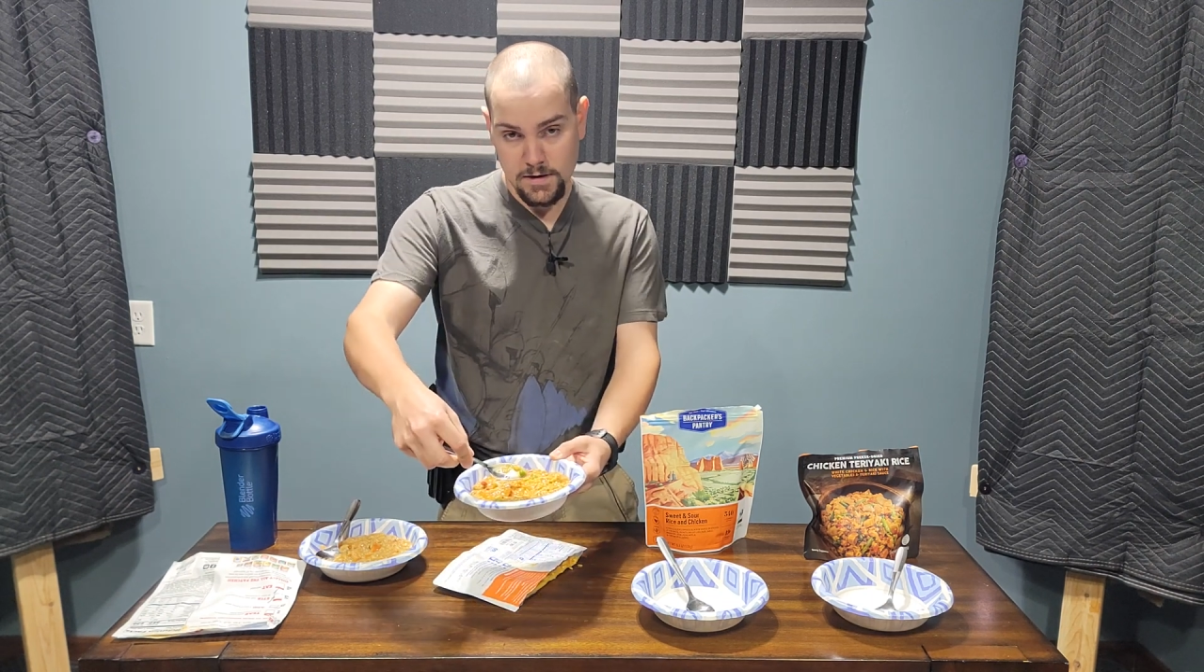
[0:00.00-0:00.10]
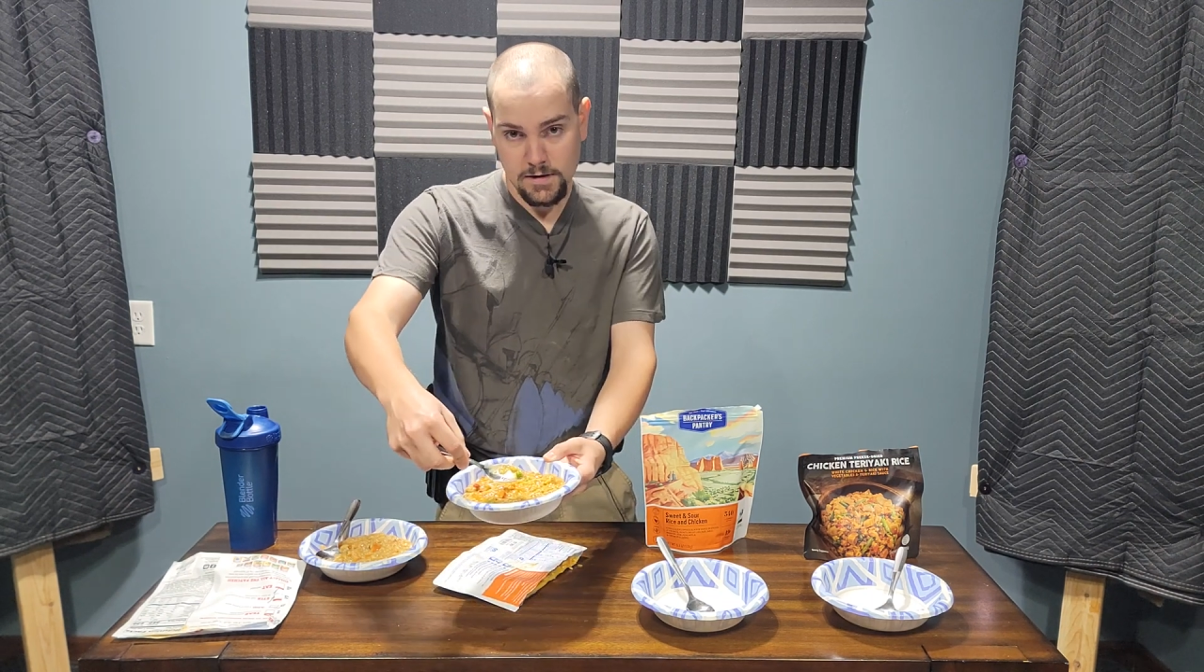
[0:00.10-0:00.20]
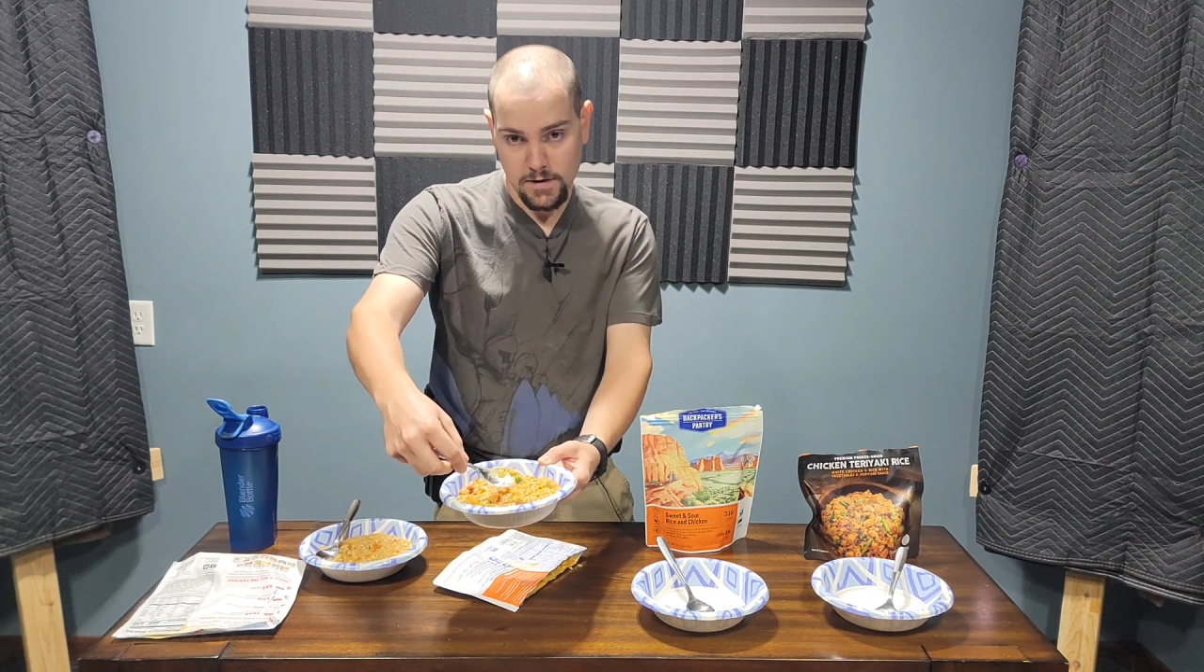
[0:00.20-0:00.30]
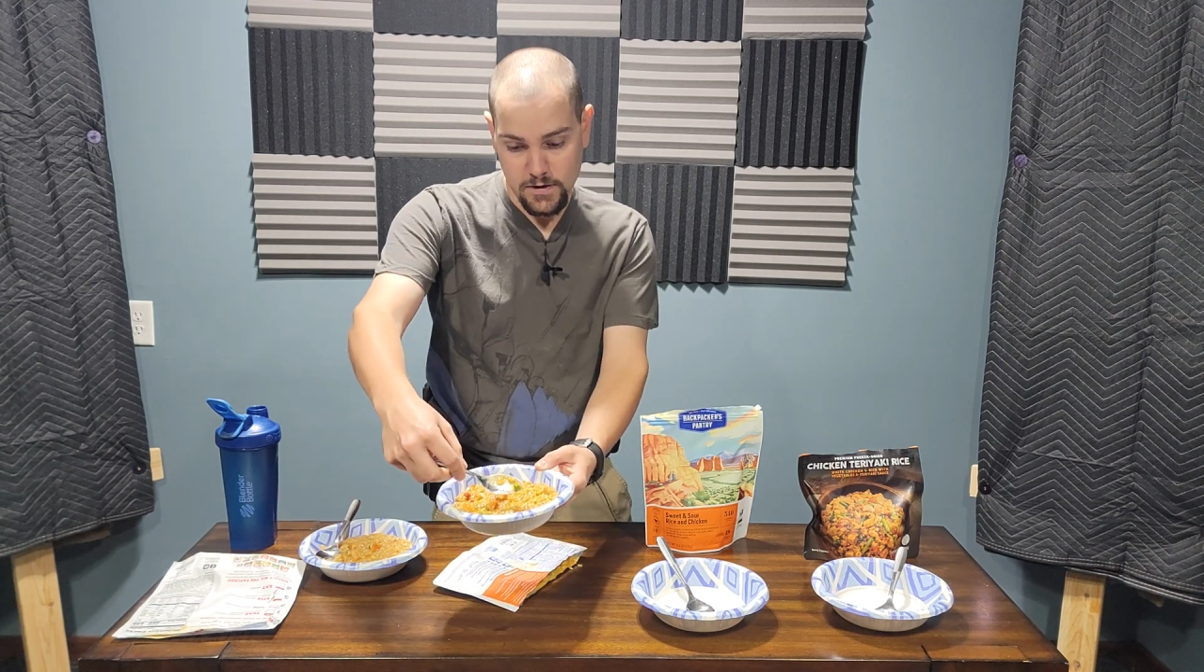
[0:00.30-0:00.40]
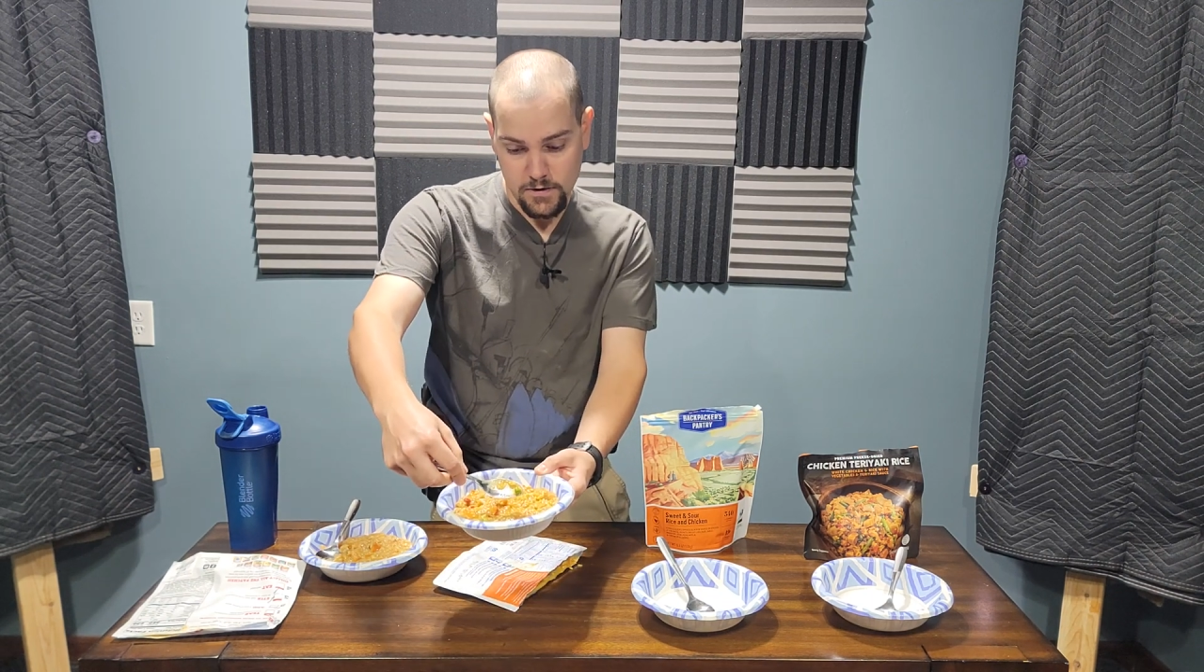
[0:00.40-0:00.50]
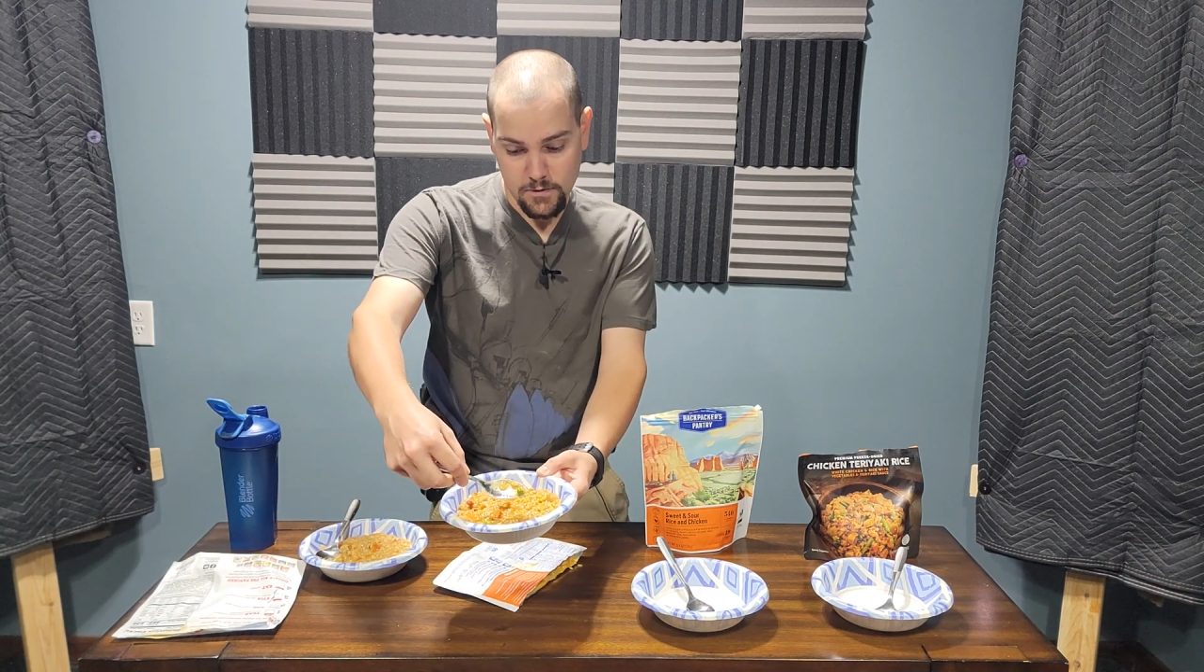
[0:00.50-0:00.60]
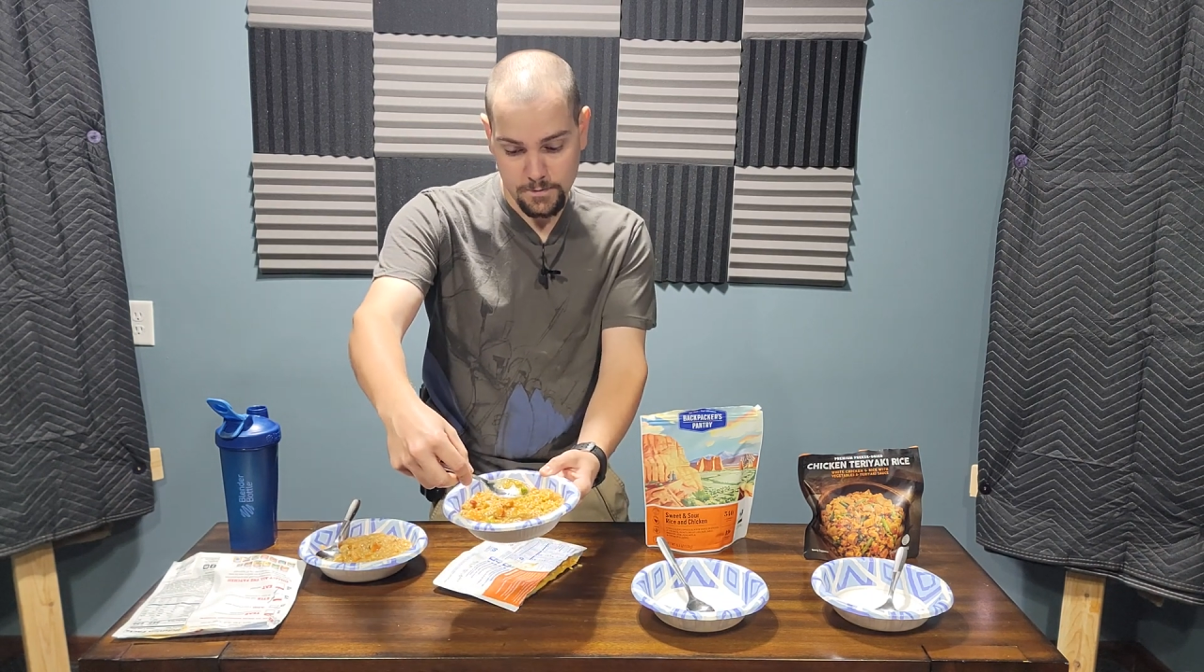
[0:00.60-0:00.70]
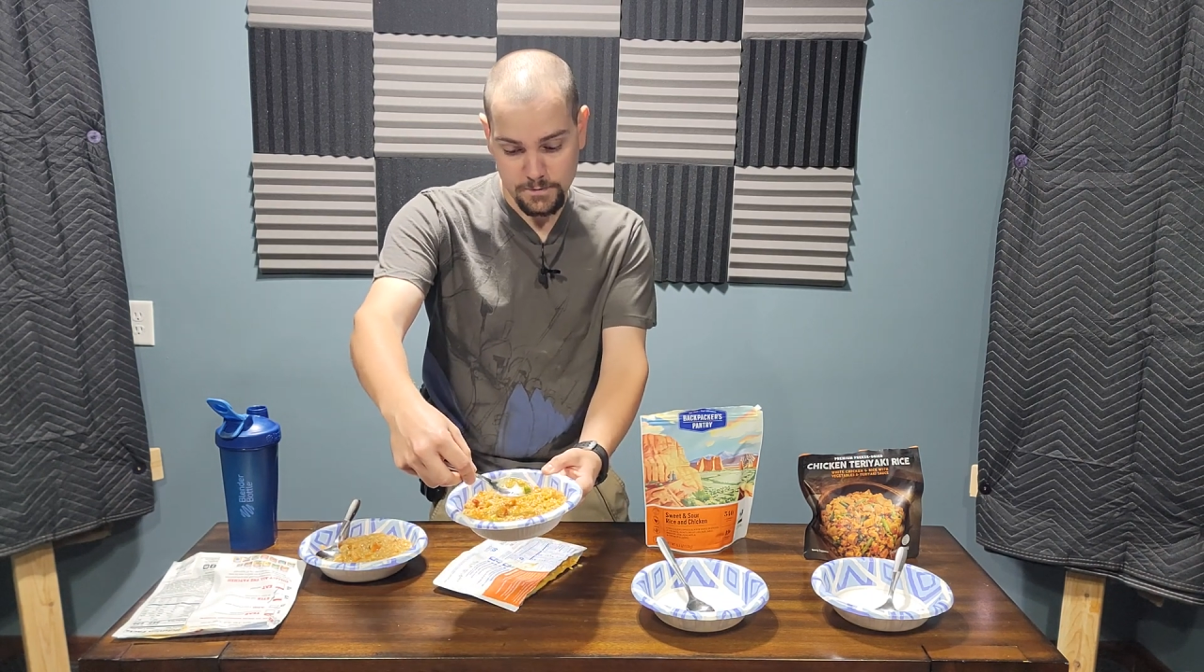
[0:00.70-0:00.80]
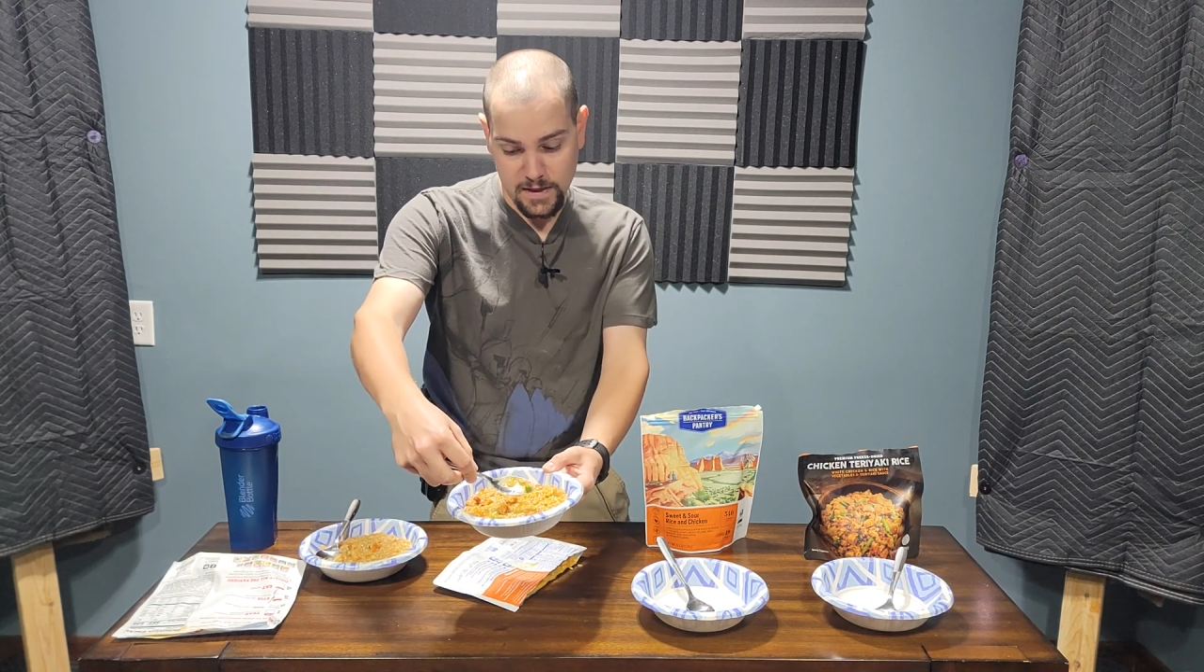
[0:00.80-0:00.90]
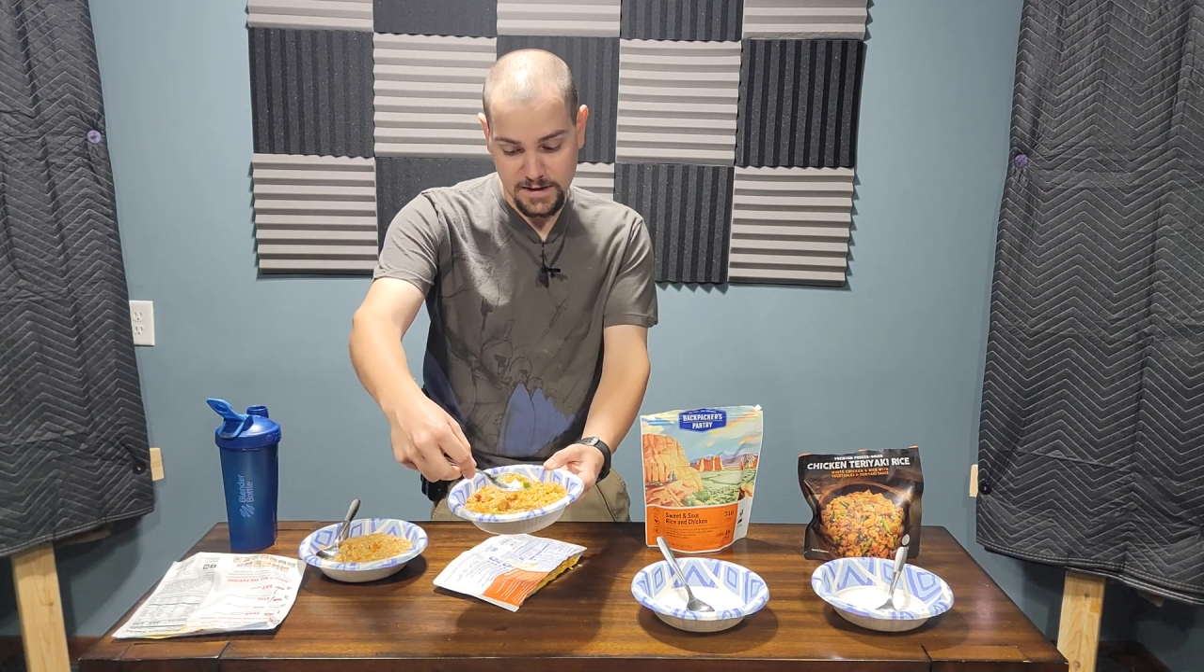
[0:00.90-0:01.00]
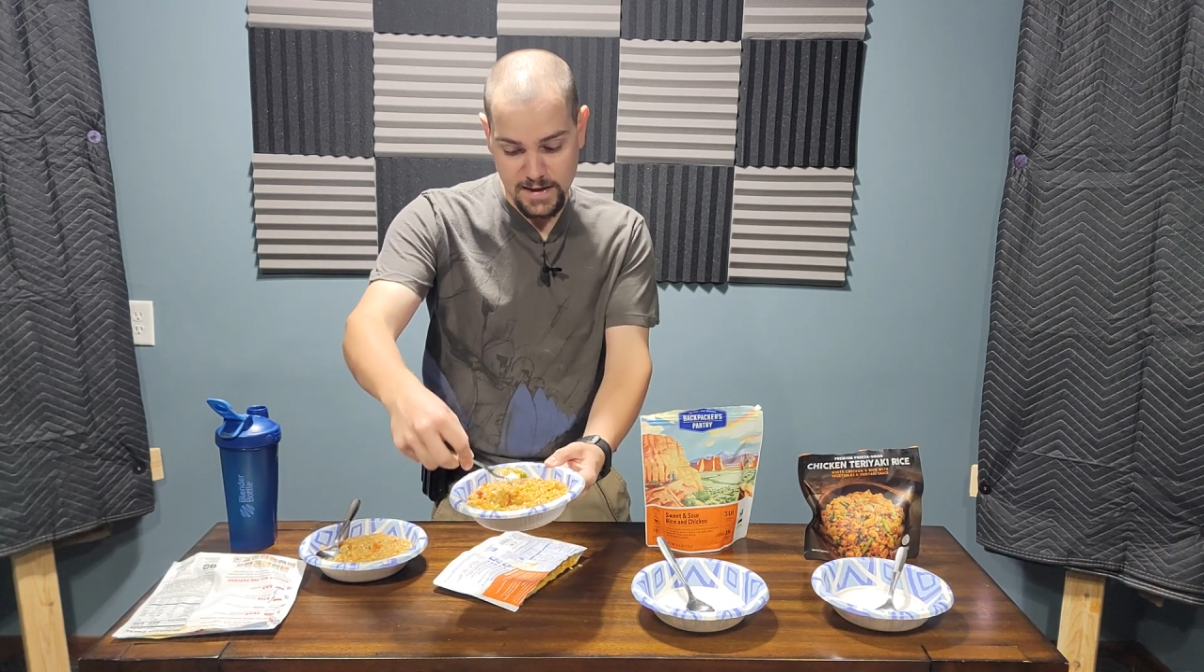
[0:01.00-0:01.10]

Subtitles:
like